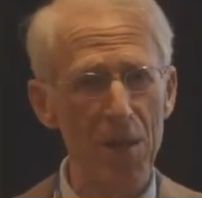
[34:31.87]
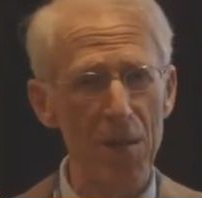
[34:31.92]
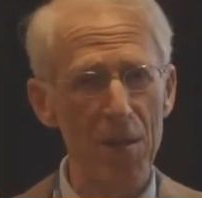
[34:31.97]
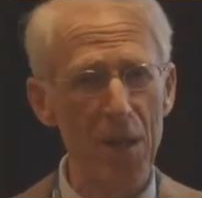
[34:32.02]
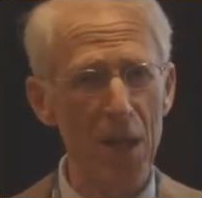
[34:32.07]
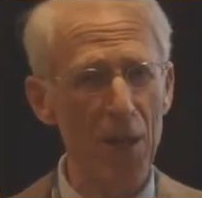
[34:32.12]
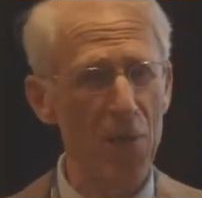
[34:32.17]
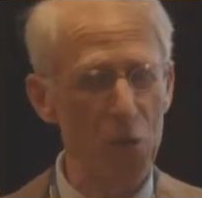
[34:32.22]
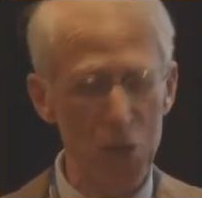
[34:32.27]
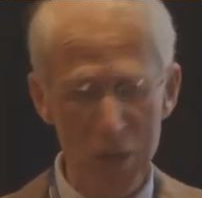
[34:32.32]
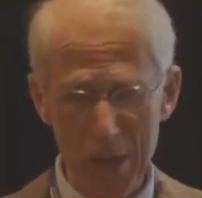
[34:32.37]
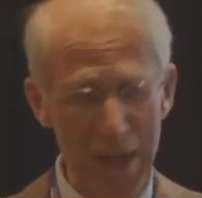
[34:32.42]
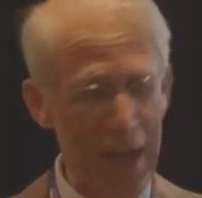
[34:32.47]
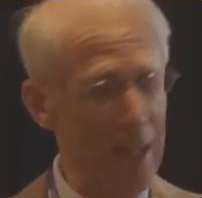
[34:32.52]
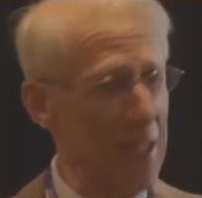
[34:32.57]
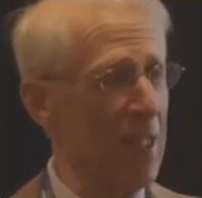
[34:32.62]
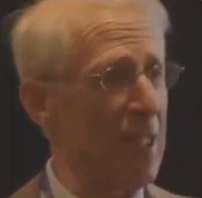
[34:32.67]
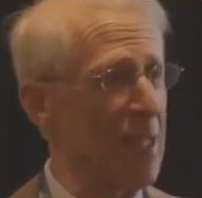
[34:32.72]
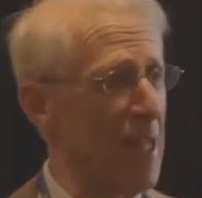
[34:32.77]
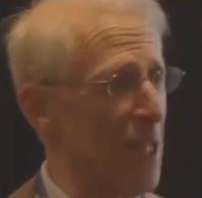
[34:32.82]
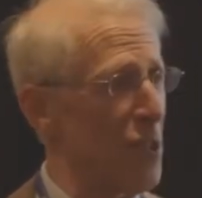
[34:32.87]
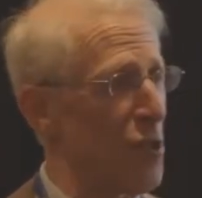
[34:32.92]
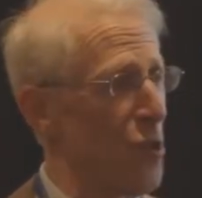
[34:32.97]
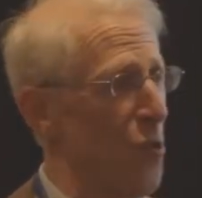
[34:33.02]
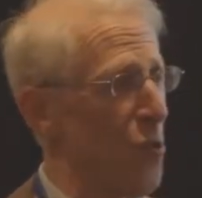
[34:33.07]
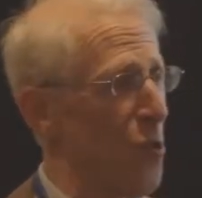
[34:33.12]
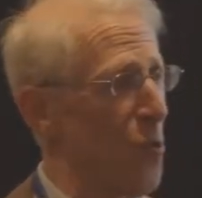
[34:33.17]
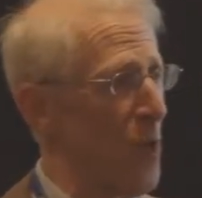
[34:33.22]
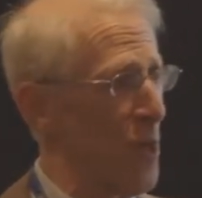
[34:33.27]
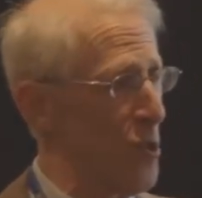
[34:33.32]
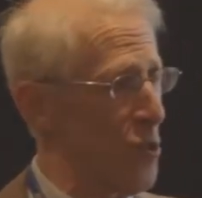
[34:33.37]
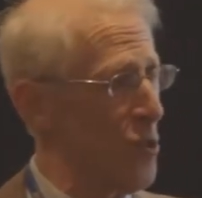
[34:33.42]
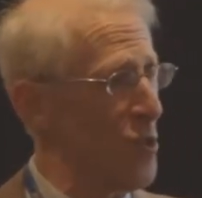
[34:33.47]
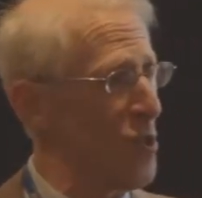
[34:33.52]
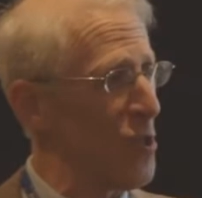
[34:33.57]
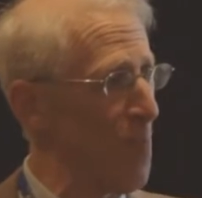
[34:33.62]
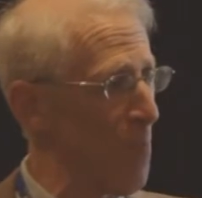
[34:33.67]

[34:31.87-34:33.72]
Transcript: Instead of just asking yes, no questions,